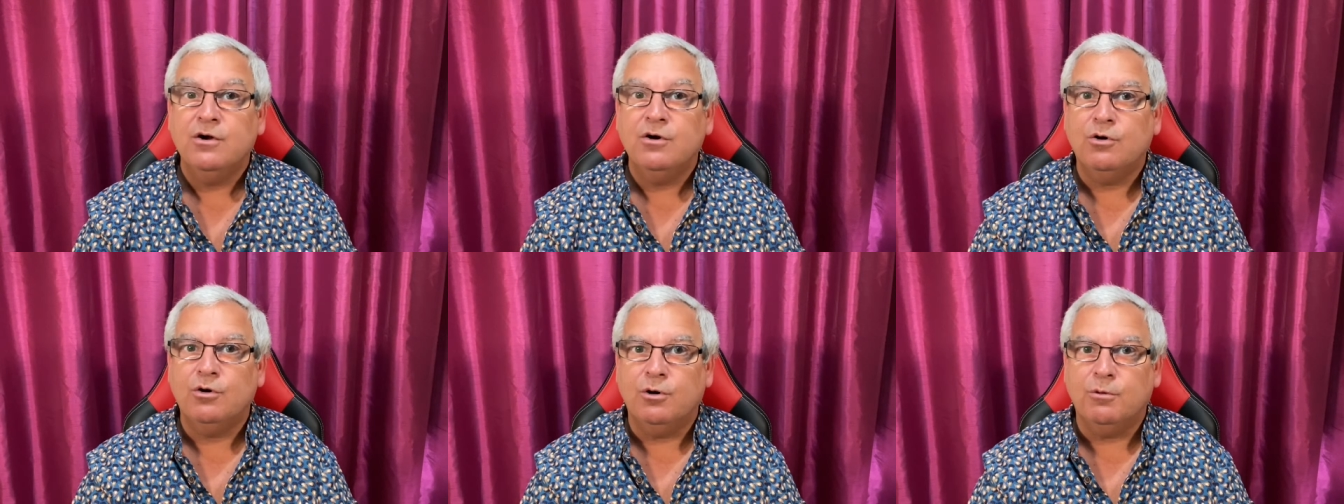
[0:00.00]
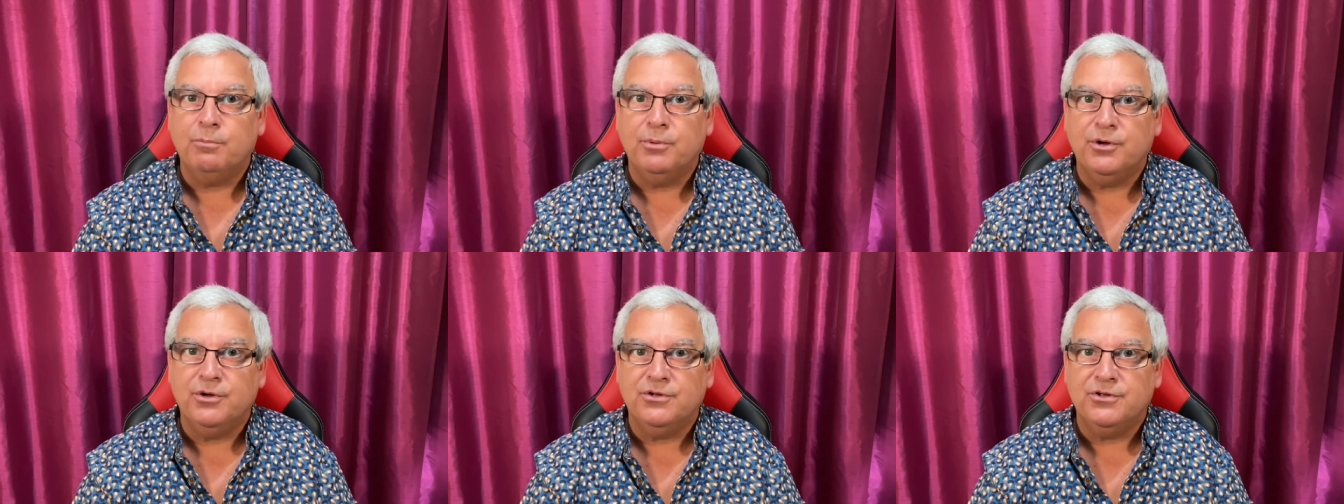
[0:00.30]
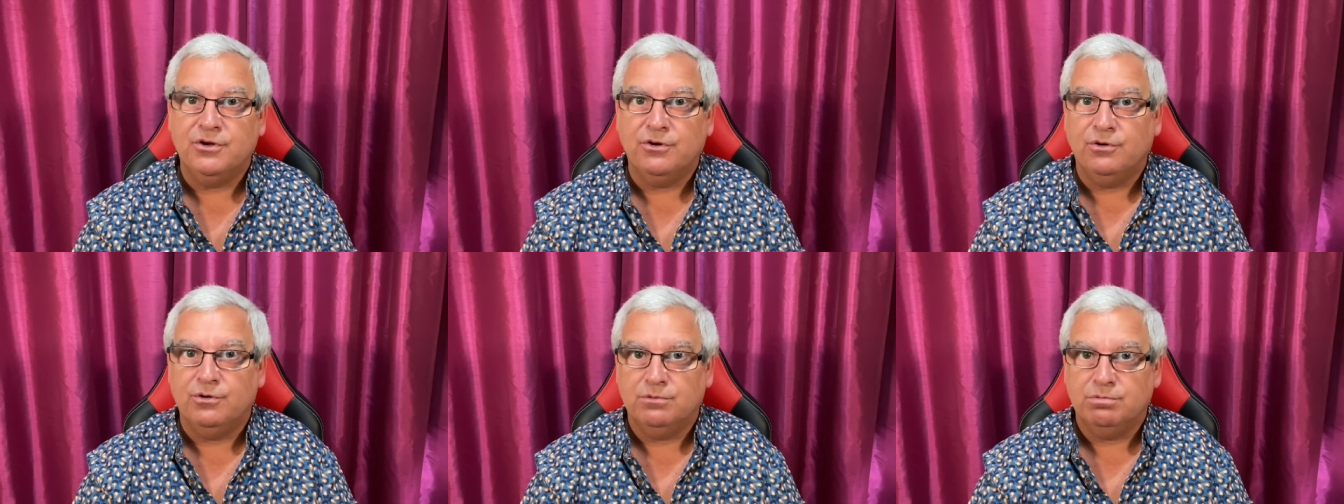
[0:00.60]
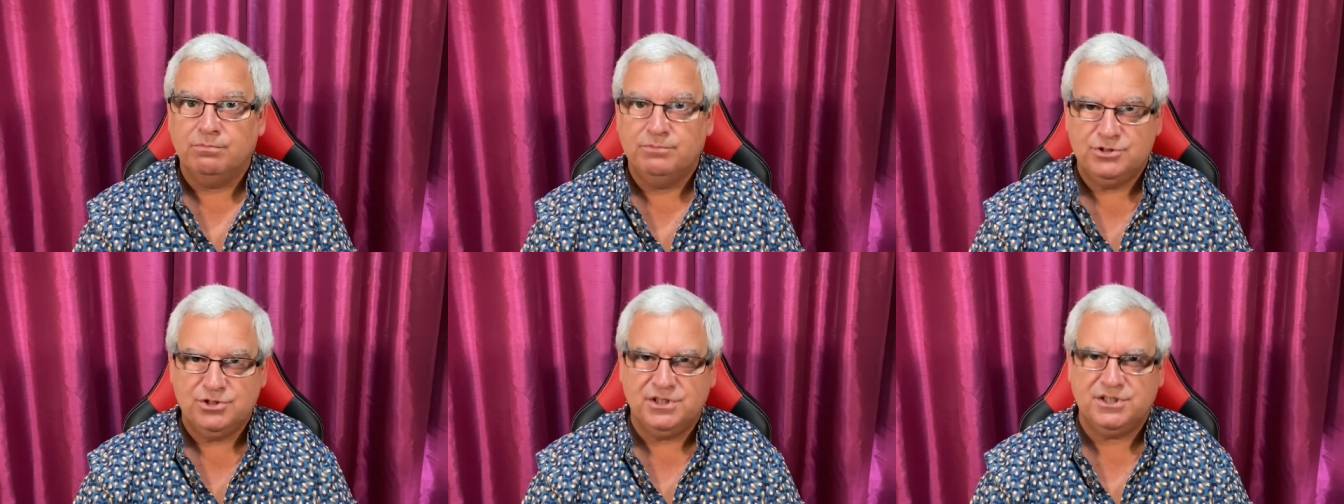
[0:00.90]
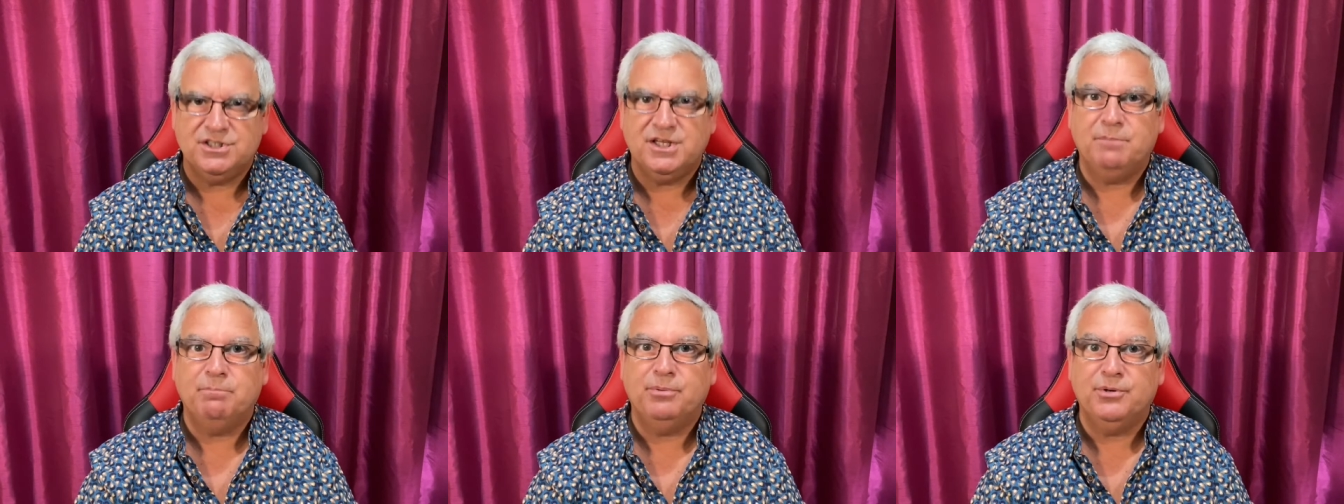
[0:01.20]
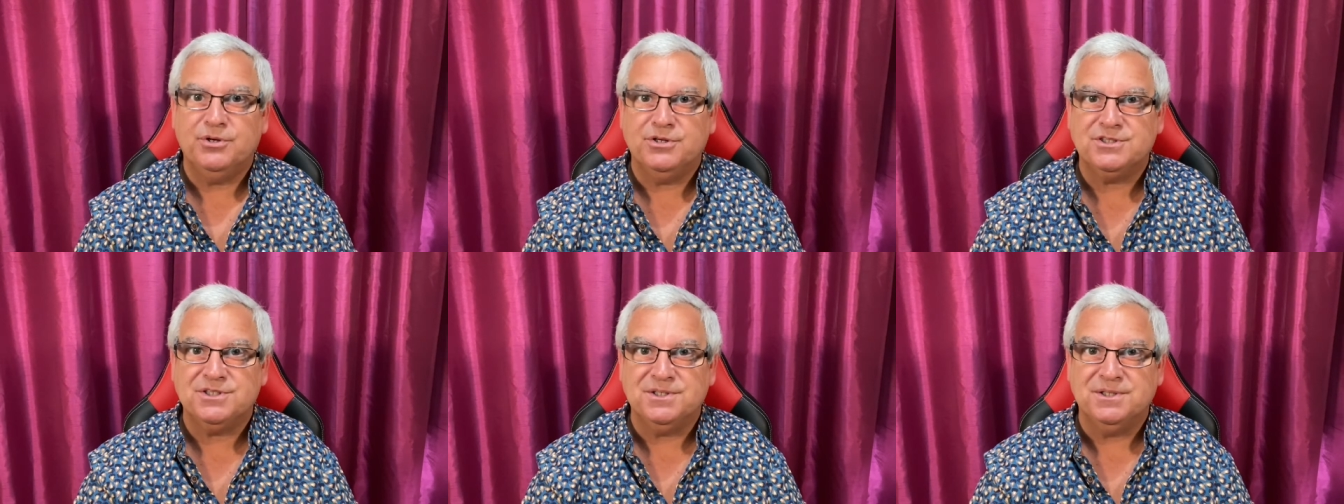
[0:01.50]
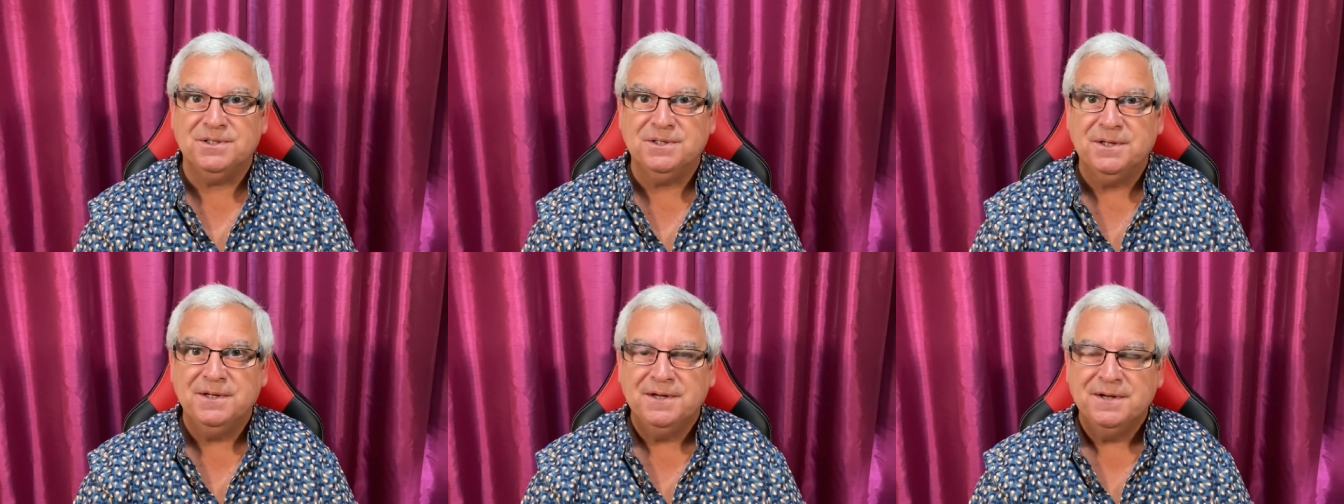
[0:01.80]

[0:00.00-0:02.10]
or should I say person,